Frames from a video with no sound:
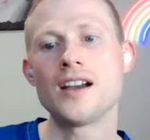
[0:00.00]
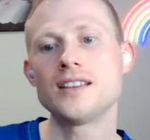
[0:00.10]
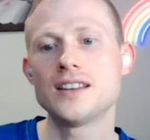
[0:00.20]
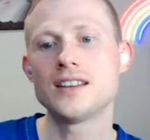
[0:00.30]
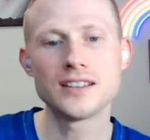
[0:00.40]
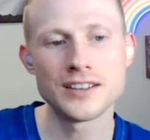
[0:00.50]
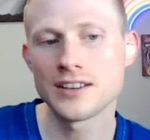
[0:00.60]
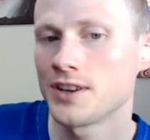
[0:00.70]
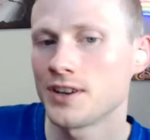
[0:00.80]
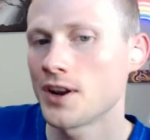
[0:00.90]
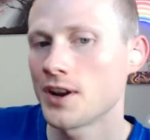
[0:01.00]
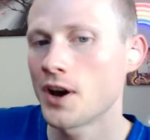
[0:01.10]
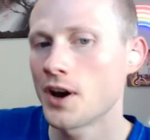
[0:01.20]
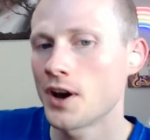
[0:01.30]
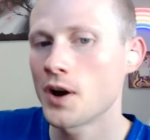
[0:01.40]
I didn't even
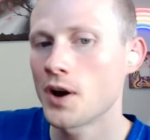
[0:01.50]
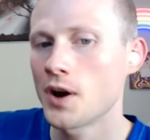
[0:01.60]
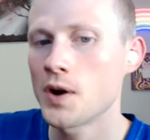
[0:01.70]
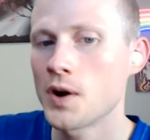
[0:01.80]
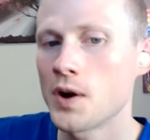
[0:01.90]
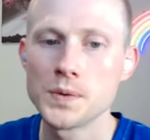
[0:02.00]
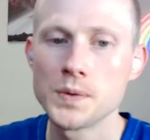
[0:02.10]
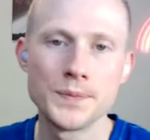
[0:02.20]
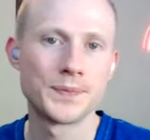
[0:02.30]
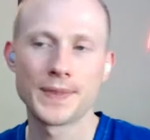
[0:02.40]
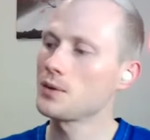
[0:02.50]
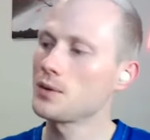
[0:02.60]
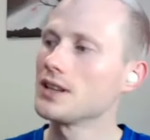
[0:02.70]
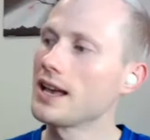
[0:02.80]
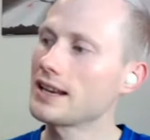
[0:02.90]
know
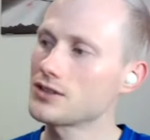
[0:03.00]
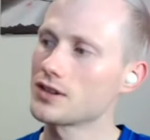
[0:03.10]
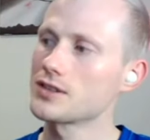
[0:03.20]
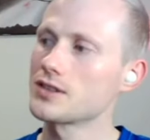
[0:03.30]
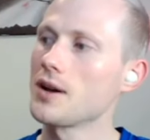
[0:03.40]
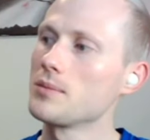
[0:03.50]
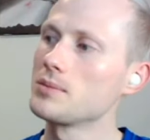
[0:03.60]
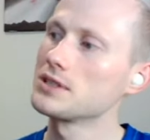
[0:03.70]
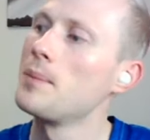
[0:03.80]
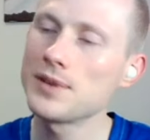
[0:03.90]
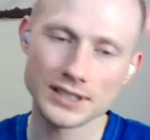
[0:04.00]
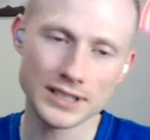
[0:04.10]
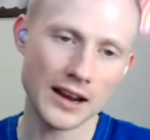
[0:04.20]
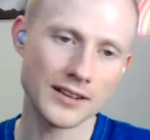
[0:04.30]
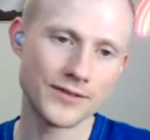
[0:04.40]
that I was going to like sugar scrubs,
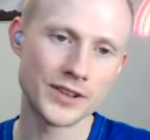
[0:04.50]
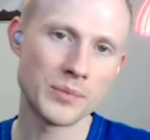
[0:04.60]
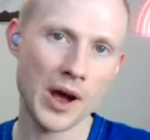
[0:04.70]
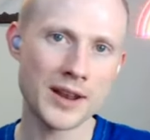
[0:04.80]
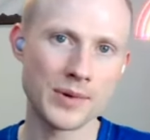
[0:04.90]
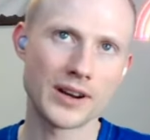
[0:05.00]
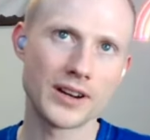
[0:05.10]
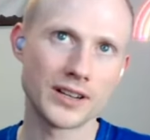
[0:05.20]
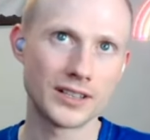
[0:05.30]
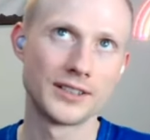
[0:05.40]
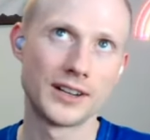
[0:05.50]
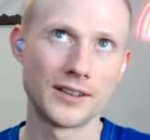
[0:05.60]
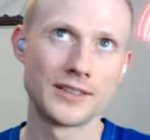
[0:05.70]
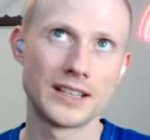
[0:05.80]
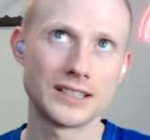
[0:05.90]
but I am excited for the
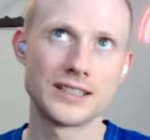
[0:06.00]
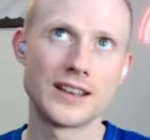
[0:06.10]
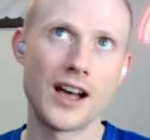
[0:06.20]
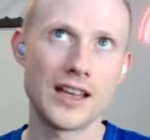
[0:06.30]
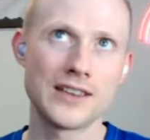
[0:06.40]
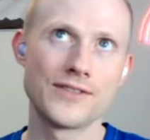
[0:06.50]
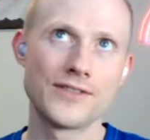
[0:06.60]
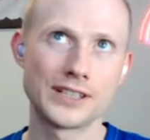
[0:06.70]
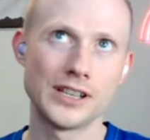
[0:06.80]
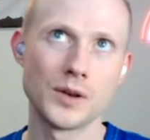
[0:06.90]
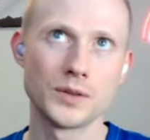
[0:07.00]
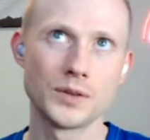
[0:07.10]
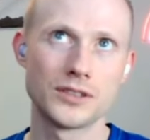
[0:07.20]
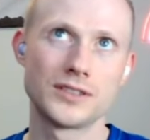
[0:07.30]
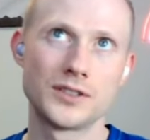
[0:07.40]
body butter that's not
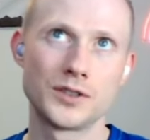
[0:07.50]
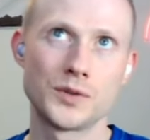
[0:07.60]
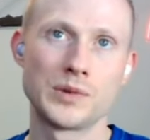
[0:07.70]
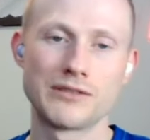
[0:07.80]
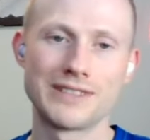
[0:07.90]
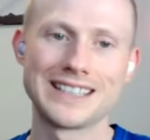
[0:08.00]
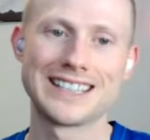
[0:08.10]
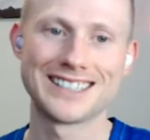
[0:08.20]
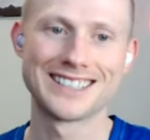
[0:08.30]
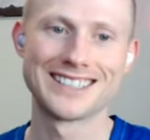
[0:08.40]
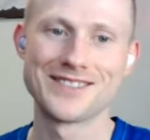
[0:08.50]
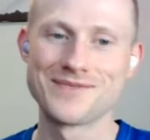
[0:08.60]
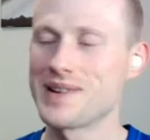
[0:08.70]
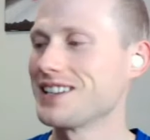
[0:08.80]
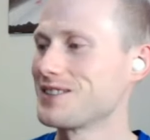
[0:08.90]
even close to be
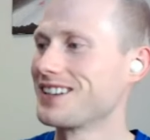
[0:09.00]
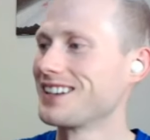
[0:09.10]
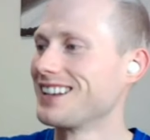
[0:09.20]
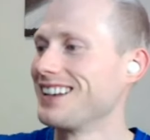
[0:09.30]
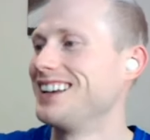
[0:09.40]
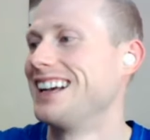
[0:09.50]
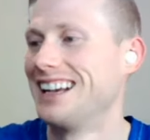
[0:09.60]
released, but it's